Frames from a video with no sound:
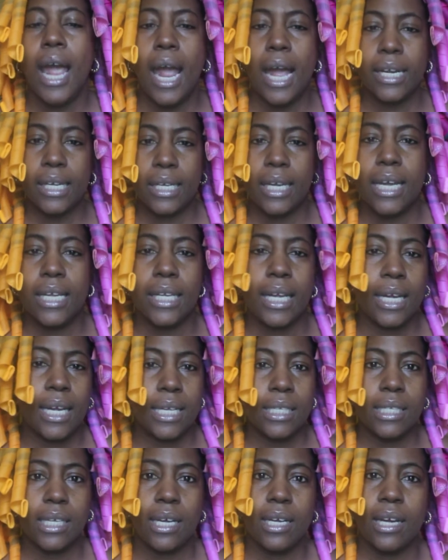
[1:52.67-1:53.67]
And again, like
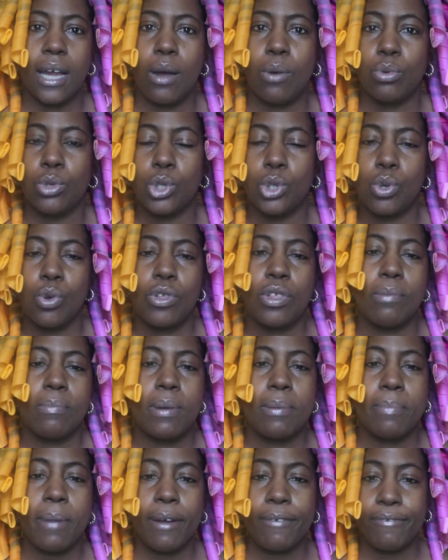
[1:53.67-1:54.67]
I said, I will store them
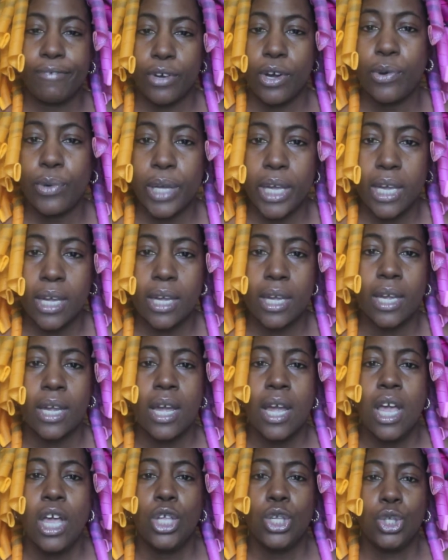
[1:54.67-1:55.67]
in my
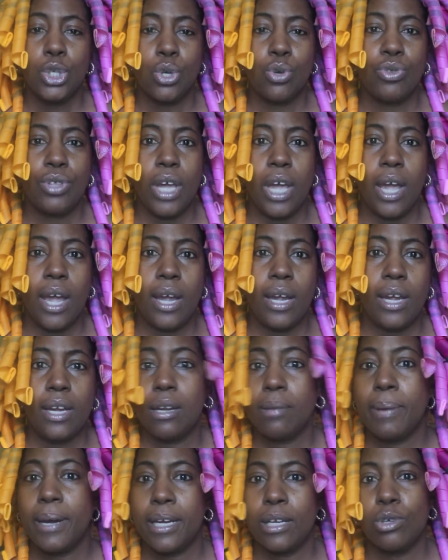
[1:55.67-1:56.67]
Fotki so that
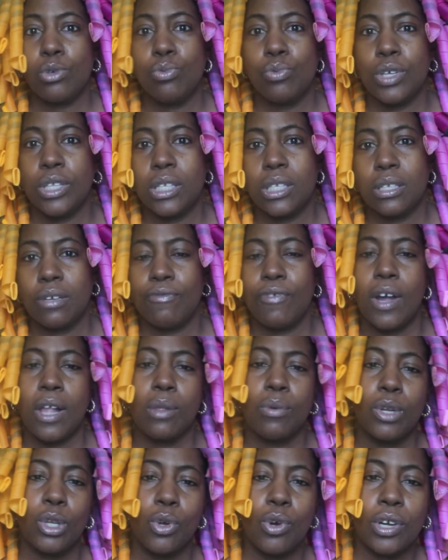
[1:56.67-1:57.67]
anybody who wants to
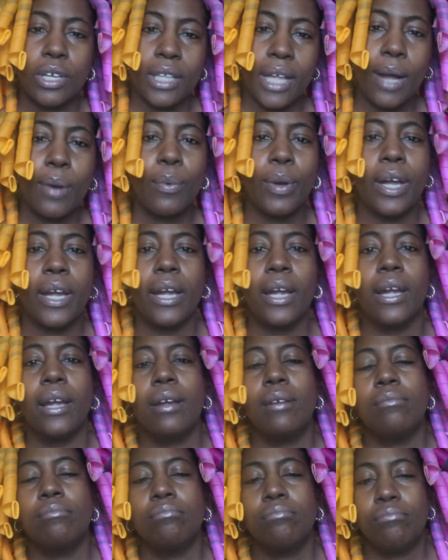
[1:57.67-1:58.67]
follow along in that
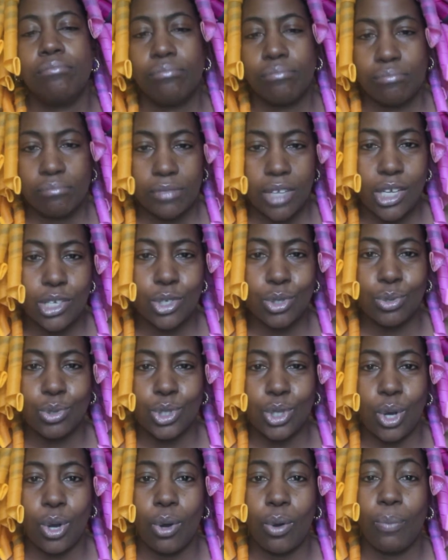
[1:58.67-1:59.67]
way can do
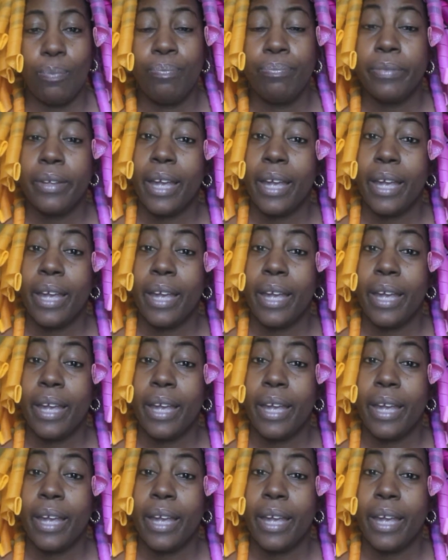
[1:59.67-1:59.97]
so.